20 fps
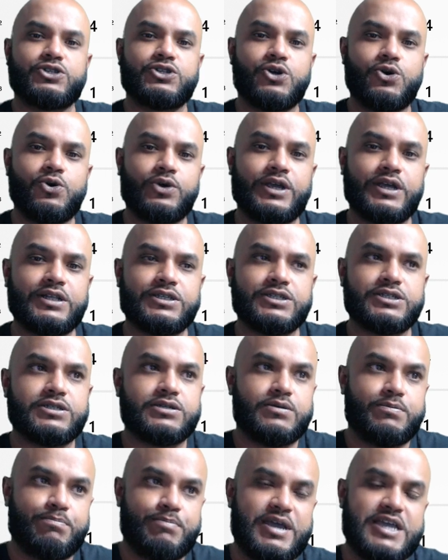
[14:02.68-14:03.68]

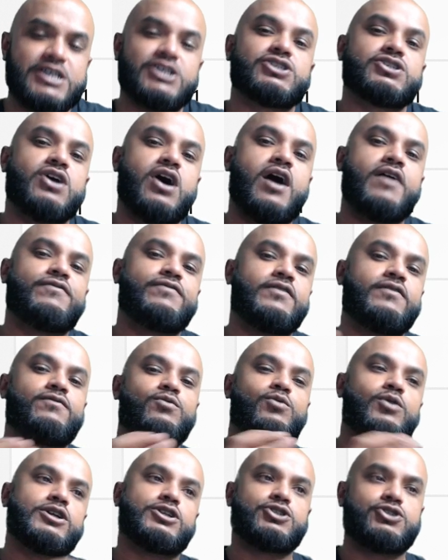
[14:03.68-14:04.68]
tokens based off
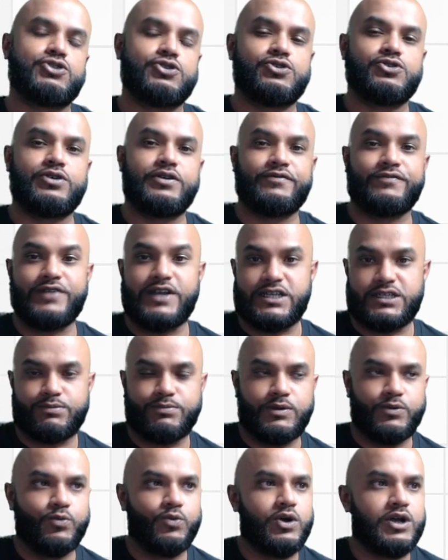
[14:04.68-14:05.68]
of what your
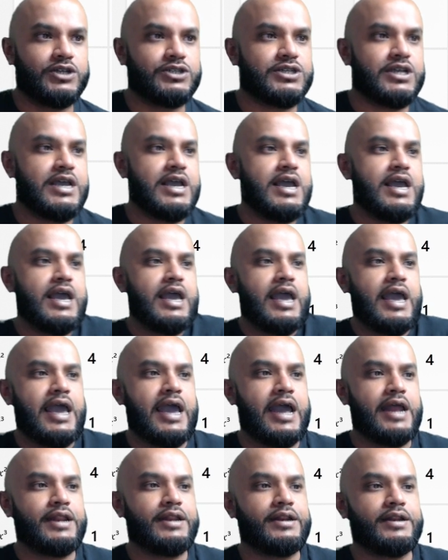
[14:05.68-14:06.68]
investment was
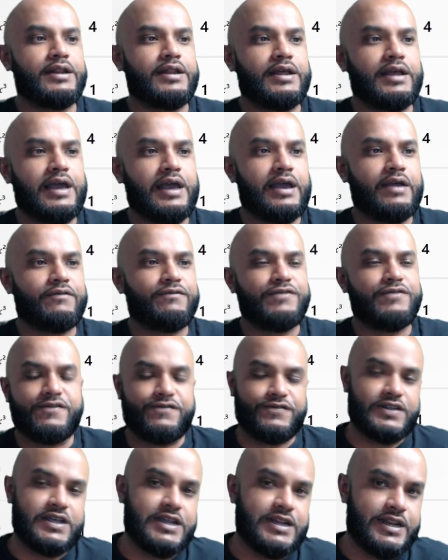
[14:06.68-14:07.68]
at an
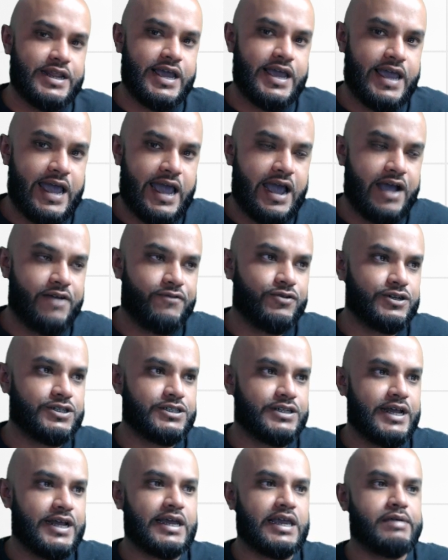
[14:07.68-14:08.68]
15-day average,
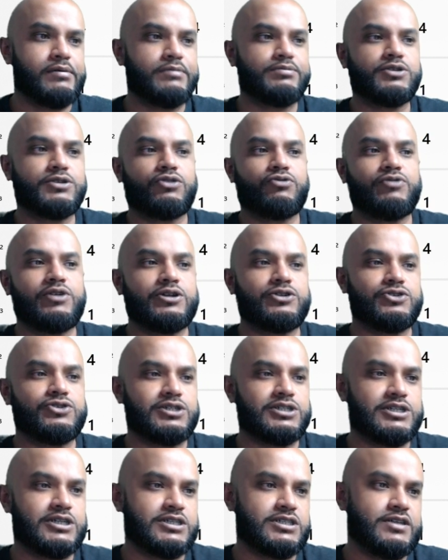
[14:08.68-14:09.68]
and that came up to
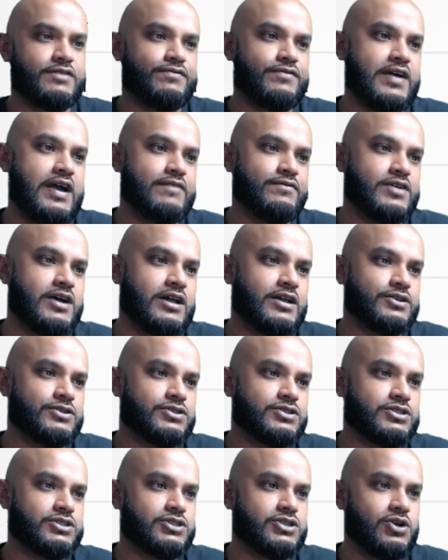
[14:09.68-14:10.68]
$365.
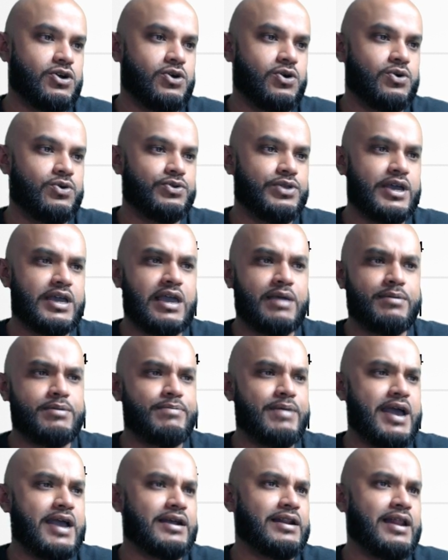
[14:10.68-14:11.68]
So they gave me
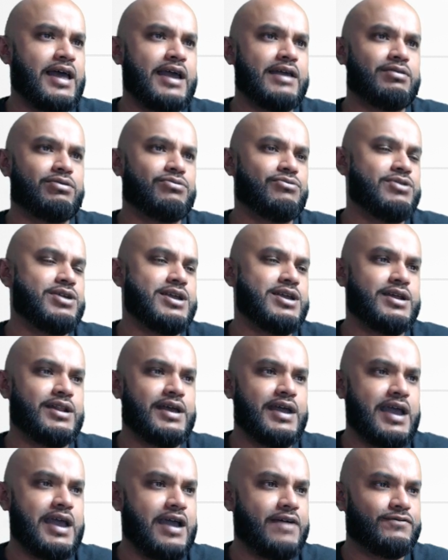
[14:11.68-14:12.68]
back like
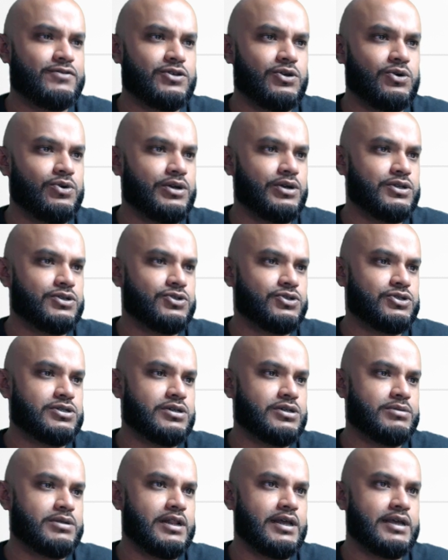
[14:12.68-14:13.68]
3.5 tokens or
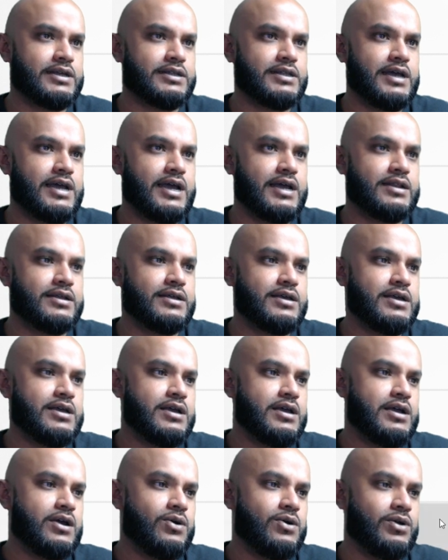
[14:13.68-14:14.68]
something like that.
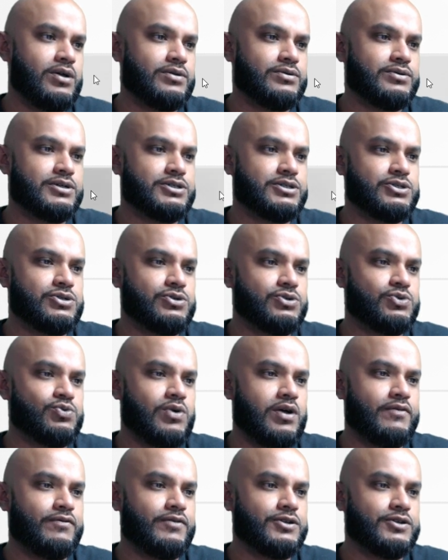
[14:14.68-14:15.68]
Well, let's do
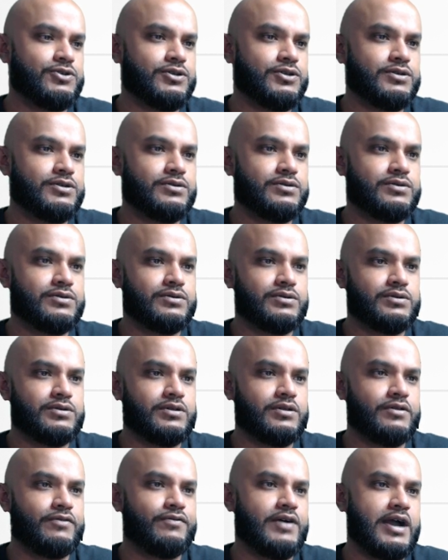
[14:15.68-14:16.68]
1,200
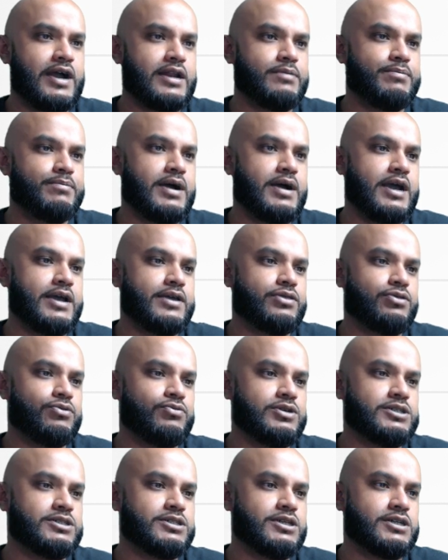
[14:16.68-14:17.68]
divided by
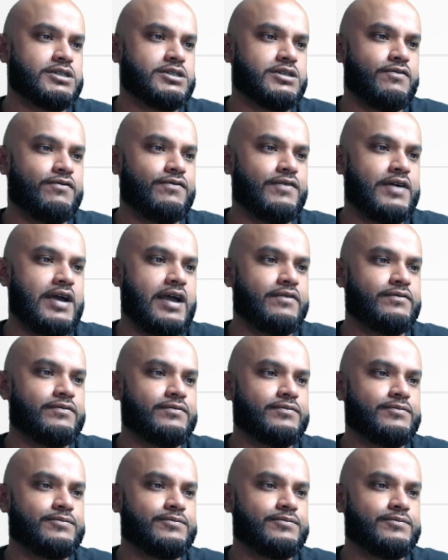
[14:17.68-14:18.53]
365.